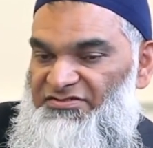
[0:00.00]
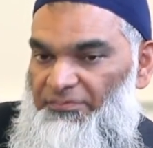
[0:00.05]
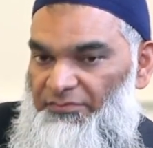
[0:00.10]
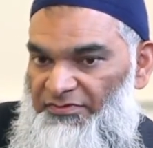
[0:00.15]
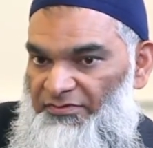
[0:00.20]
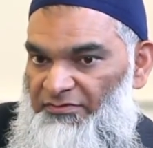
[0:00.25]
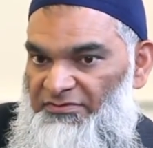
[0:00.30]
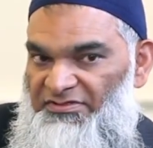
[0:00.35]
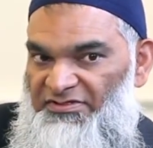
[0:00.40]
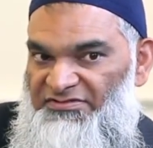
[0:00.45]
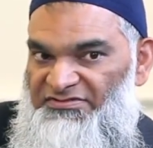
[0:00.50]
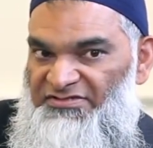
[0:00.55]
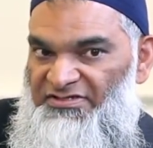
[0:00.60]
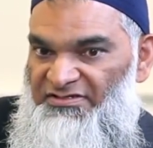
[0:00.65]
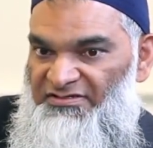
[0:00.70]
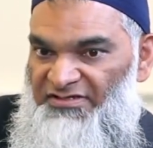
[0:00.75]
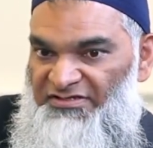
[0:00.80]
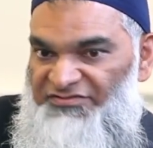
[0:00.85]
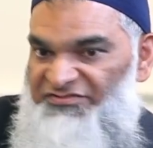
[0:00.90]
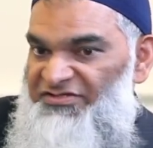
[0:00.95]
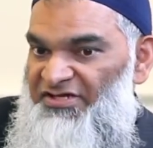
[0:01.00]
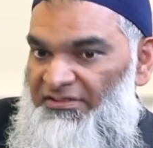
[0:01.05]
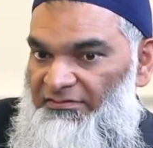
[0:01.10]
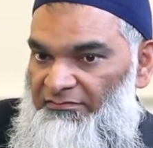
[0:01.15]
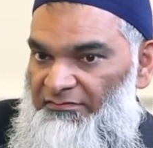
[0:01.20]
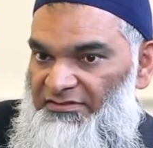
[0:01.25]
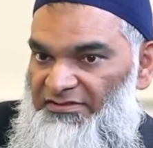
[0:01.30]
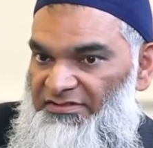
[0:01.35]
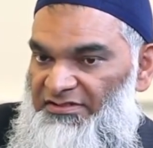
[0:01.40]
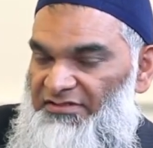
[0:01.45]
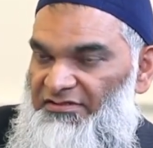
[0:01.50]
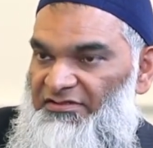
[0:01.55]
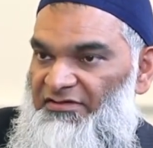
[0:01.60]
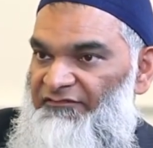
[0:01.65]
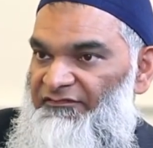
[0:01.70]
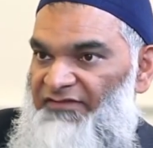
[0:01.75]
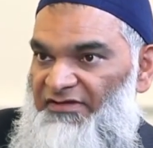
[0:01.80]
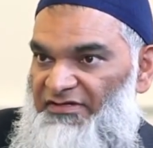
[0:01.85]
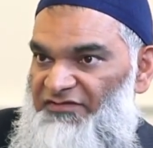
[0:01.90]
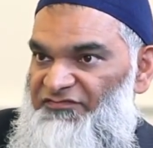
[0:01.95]
So we don't say that generally
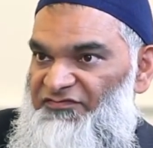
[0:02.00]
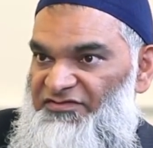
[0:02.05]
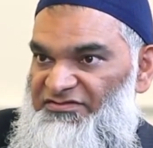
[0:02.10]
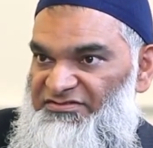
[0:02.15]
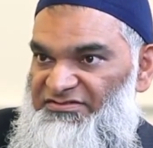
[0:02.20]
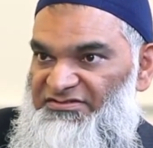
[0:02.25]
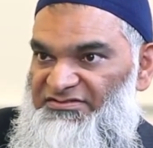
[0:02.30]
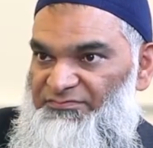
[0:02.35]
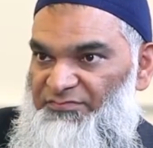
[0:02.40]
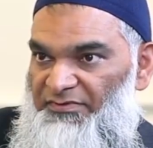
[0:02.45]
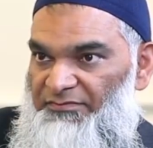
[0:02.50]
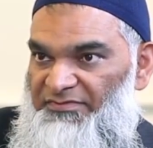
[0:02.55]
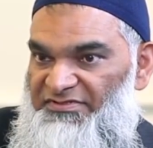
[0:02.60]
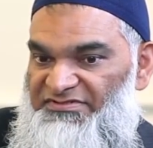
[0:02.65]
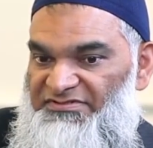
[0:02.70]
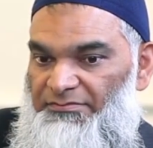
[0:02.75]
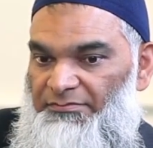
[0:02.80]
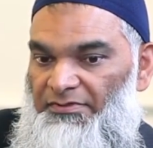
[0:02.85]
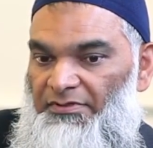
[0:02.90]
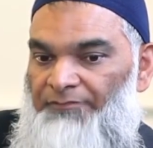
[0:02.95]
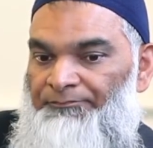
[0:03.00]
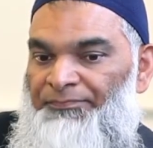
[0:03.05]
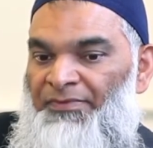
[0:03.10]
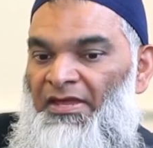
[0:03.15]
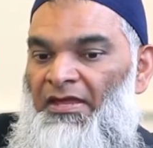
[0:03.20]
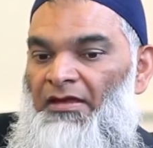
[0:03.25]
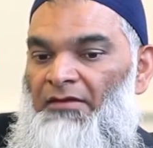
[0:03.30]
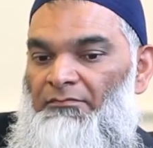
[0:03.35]
giving interest is permissible,